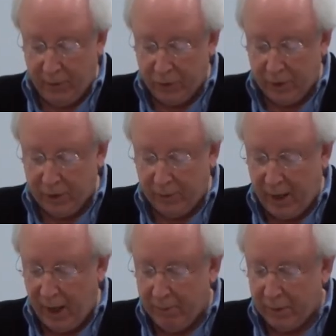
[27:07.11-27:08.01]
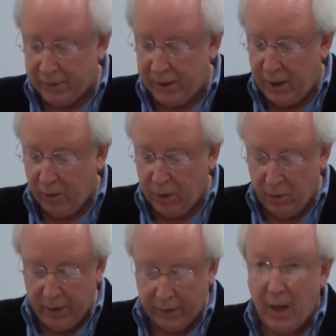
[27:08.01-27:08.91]
Joseph Campbell's hero
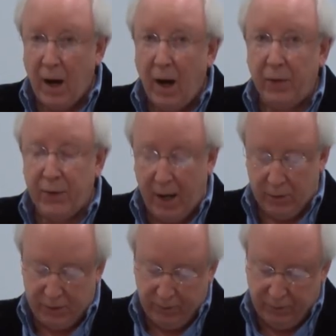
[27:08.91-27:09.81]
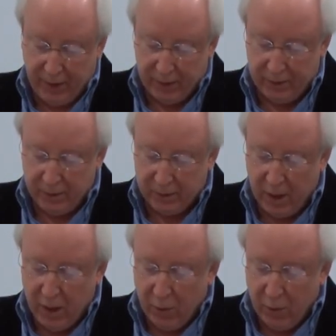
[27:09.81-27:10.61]
with A Thousand Faces